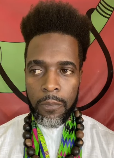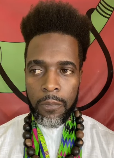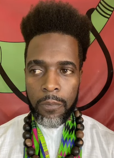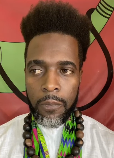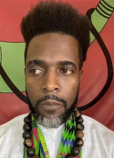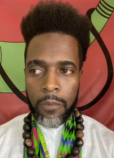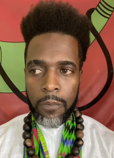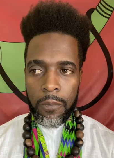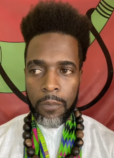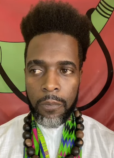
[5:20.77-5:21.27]

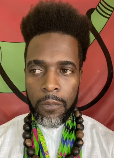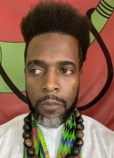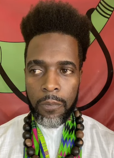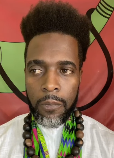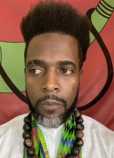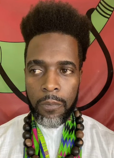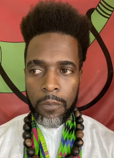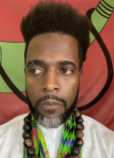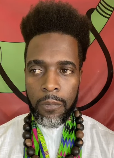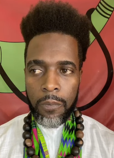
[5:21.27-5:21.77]

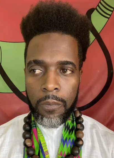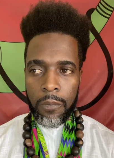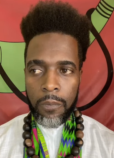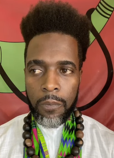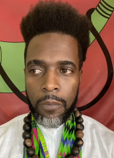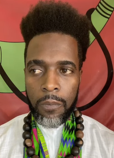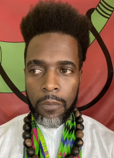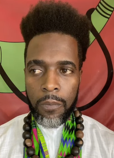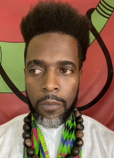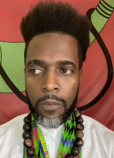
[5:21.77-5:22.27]

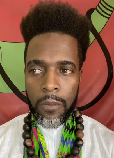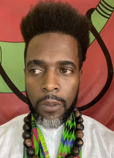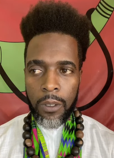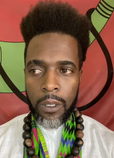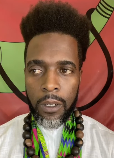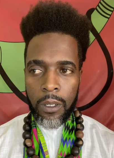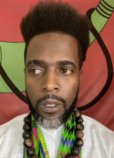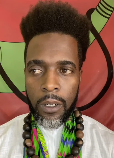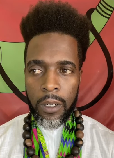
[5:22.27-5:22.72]
[no speech]